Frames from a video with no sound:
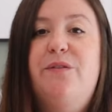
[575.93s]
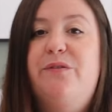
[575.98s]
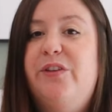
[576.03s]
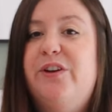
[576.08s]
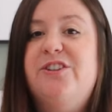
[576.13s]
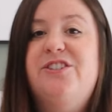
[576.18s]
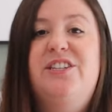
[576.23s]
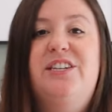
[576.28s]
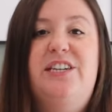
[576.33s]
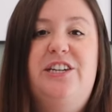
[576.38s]
if
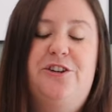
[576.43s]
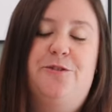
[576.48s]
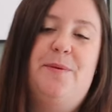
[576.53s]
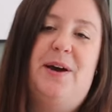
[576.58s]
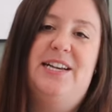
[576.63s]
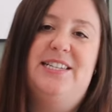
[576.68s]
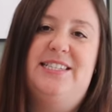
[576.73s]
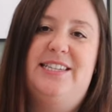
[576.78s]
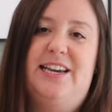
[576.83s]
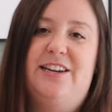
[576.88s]
there's a
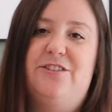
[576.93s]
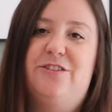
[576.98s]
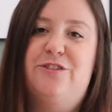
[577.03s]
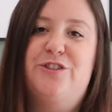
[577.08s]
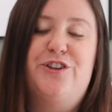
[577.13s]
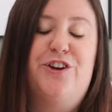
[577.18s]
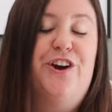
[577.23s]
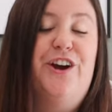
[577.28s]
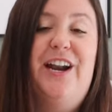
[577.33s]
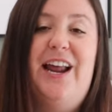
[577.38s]
nearby
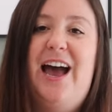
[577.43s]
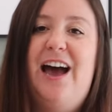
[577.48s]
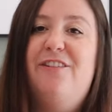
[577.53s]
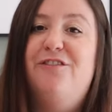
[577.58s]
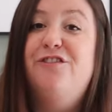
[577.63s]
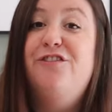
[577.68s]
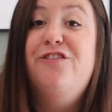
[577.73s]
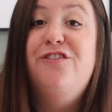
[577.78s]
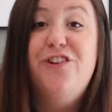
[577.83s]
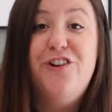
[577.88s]
Sandals, you're gonna
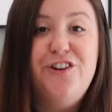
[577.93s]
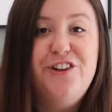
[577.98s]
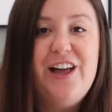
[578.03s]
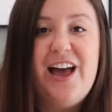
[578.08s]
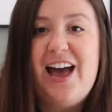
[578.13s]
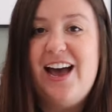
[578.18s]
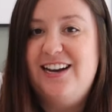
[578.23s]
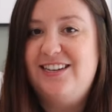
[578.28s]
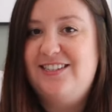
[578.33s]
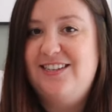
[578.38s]
have full
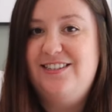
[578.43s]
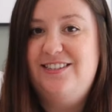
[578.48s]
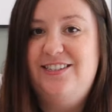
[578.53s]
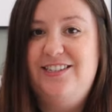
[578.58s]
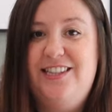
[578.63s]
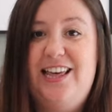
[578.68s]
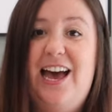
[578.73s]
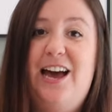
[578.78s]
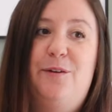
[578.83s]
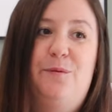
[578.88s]
access
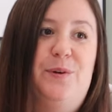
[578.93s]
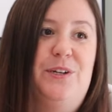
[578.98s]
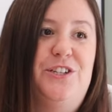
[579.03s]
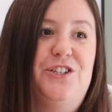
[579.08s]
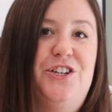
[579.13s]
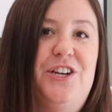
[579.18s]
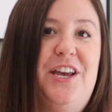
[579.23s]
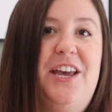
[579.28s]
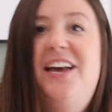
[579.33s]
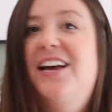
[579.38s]
to that,
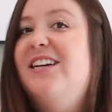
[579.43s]
which